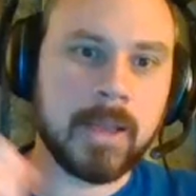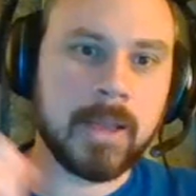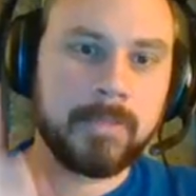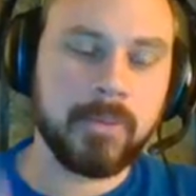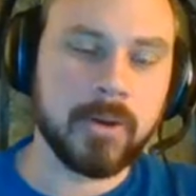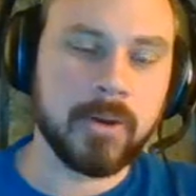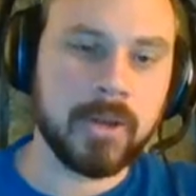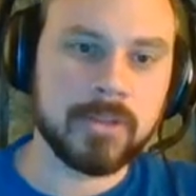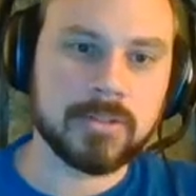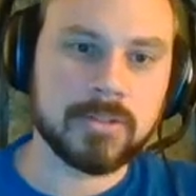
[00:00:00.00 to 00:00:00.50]

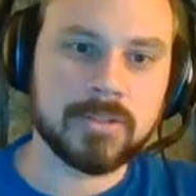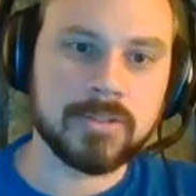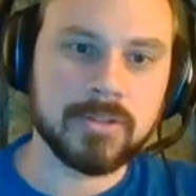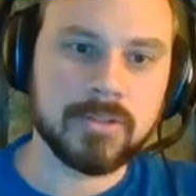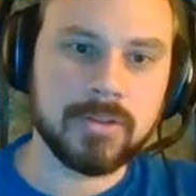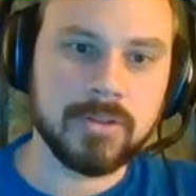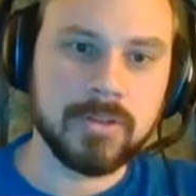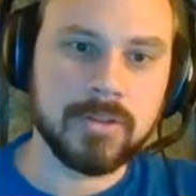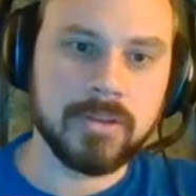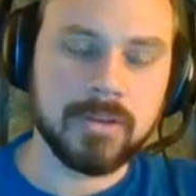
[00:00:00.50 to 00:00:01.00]
opponent's
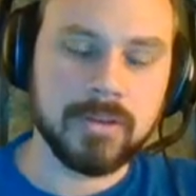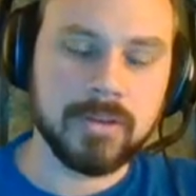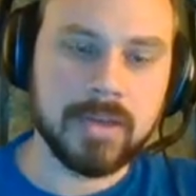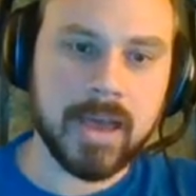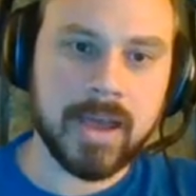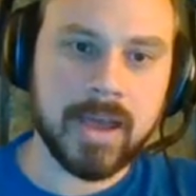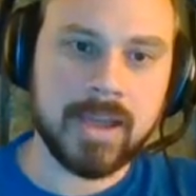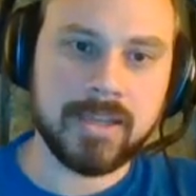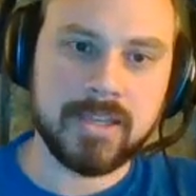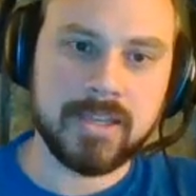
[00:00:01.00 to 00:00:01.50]

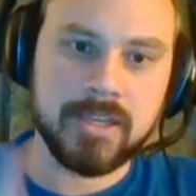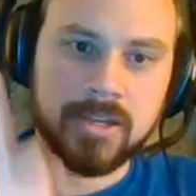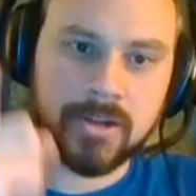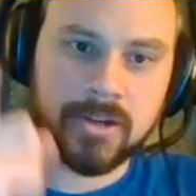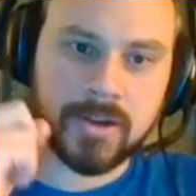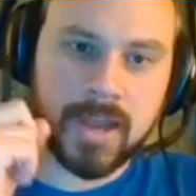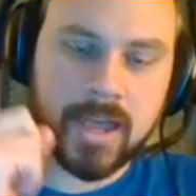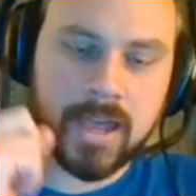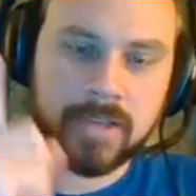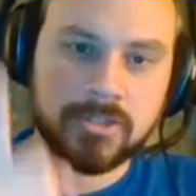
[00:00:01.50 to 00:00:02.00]
guy here
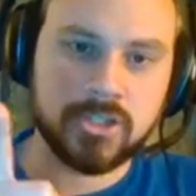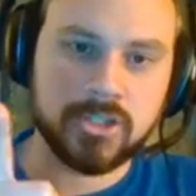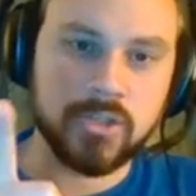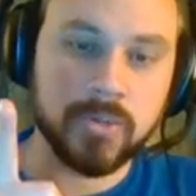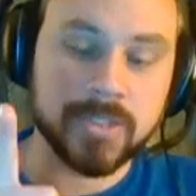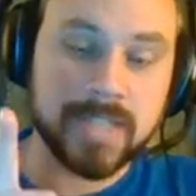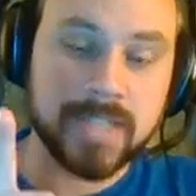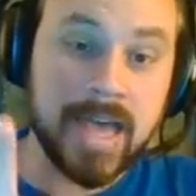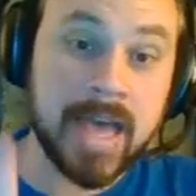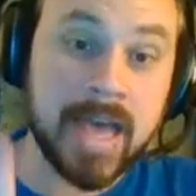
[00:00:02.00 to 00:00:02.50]
has 2
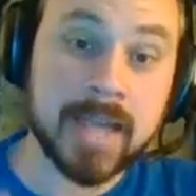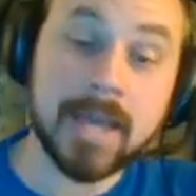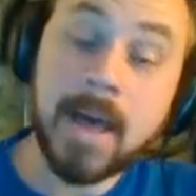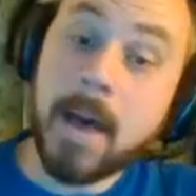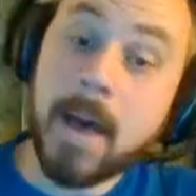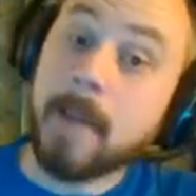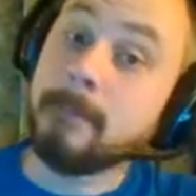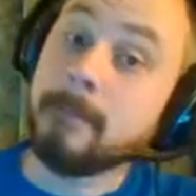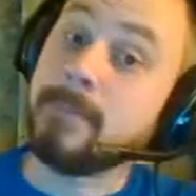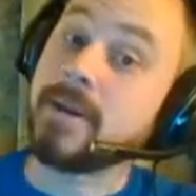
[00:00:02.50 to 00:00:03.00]
attack,
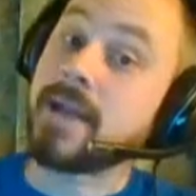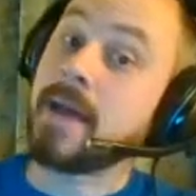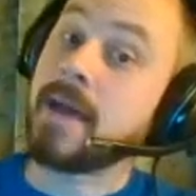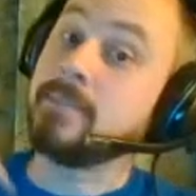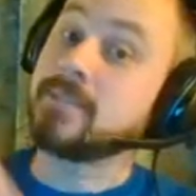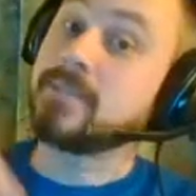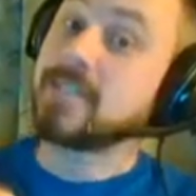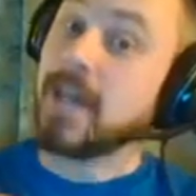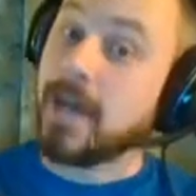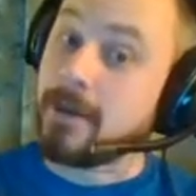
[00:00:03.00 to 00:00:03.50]
but I'm
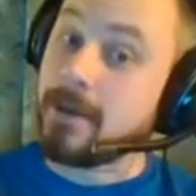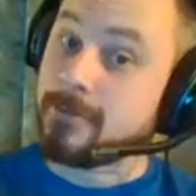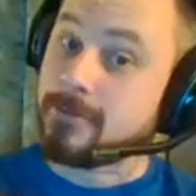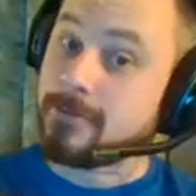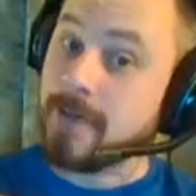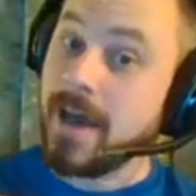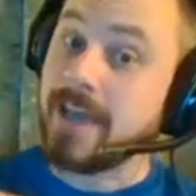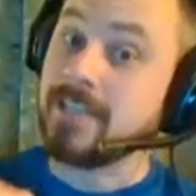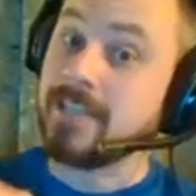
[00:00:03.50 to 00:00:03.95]
tough. I